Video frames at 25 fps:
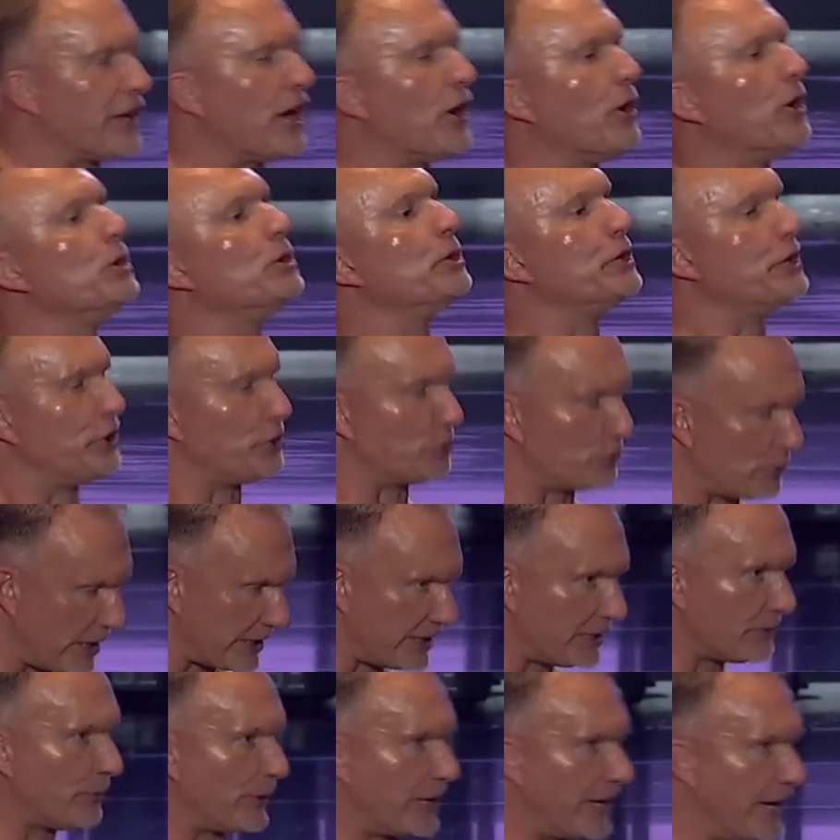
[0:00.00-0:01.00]
No, who are you
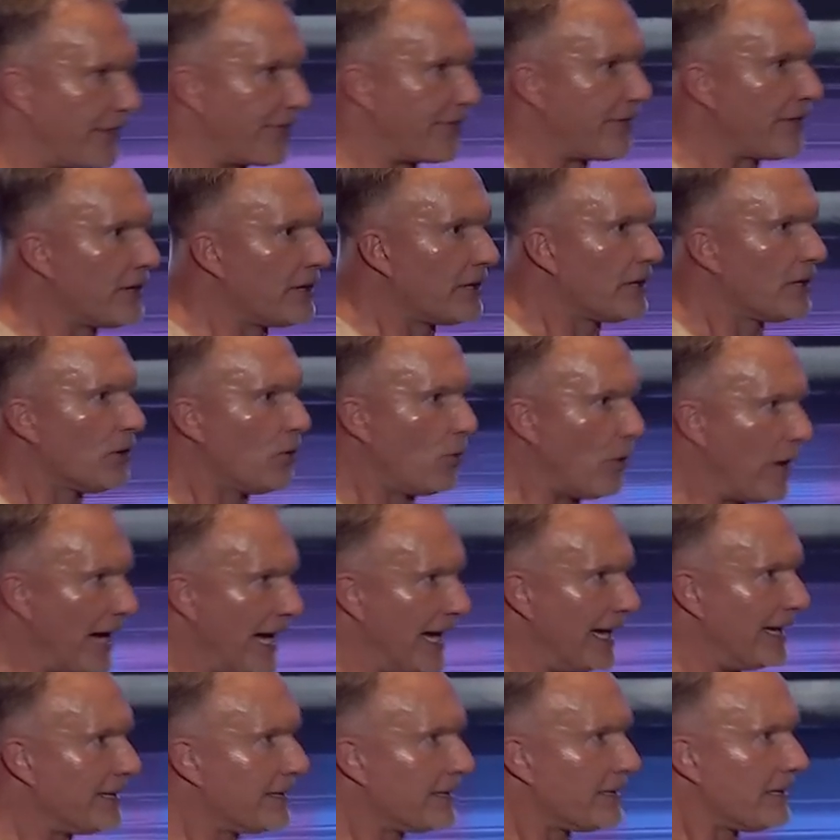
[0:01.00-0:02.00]
running with?
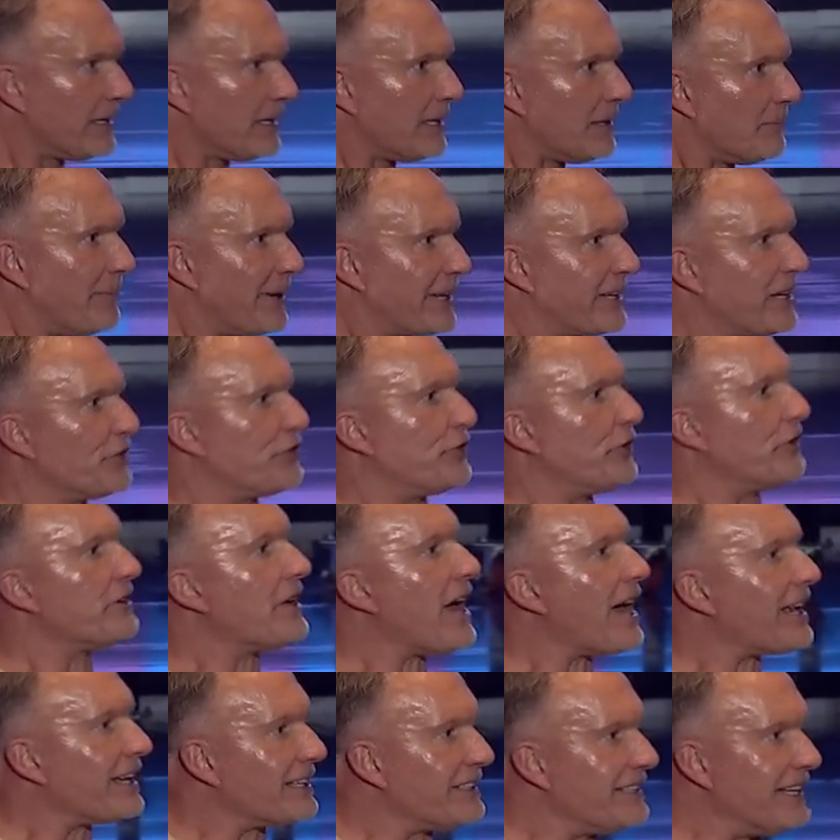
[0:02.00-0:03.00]
Why? Because you're
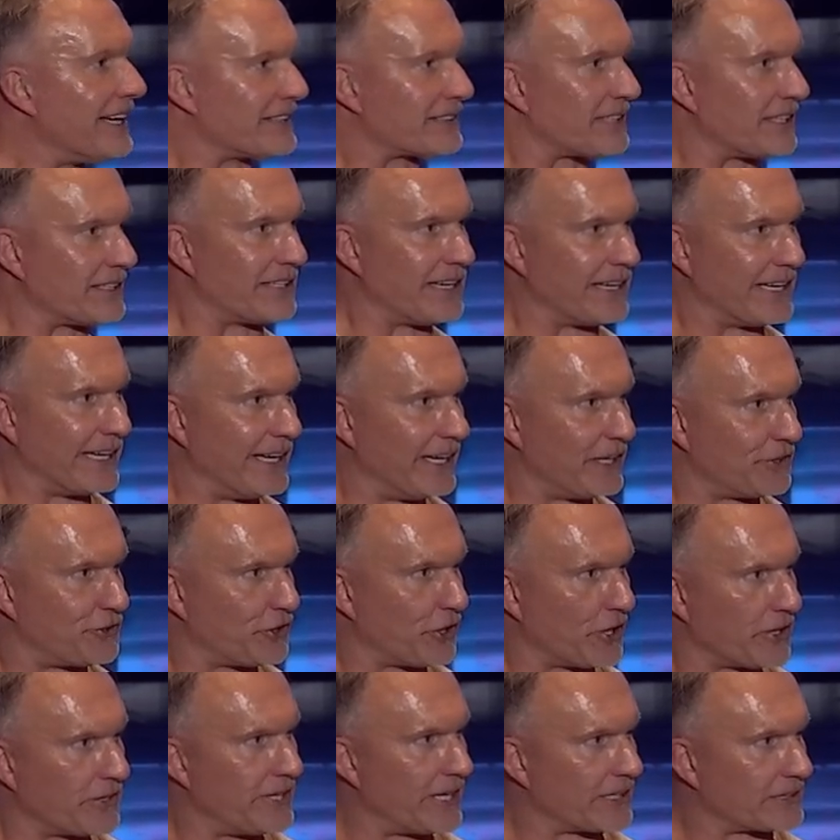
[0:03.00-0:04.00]
not addicted to it,
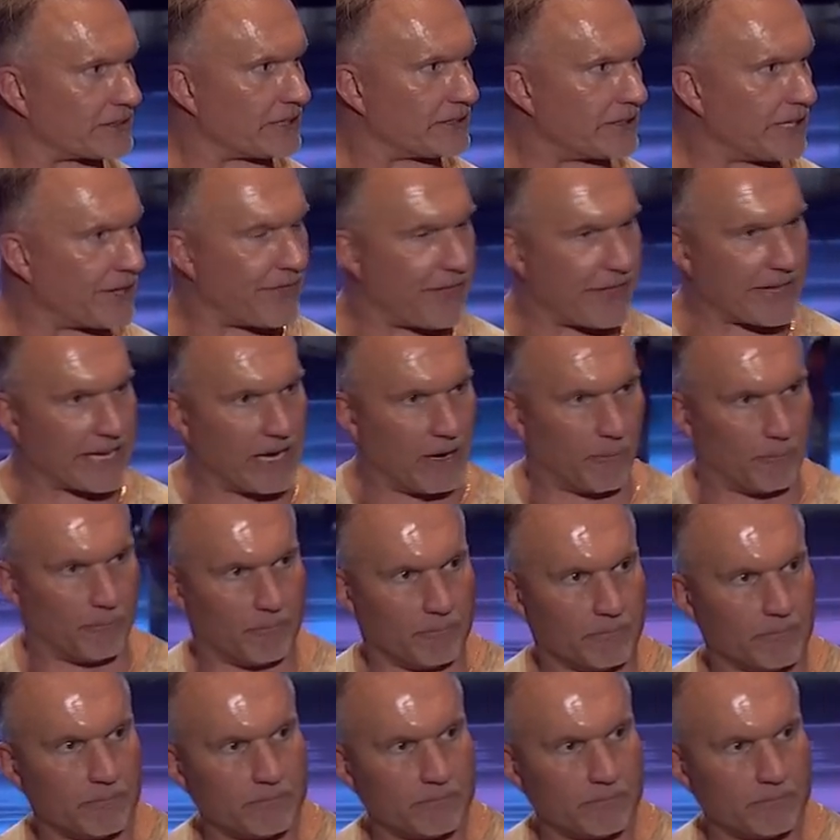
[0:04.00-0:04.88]
you're addicted to them.